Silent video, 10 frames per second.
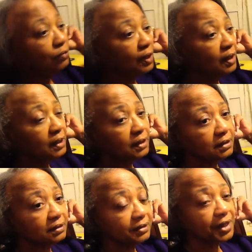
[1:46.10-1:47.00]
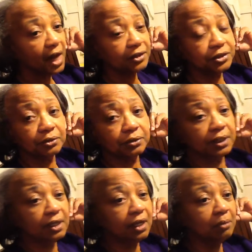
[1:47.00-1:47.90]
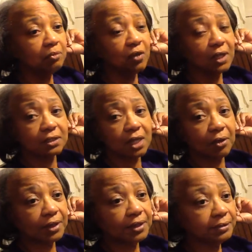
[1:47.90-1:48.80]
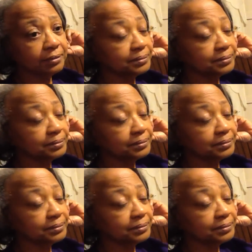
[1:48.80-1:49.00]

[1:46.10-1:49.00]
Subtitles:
One is not chewing gum while talking.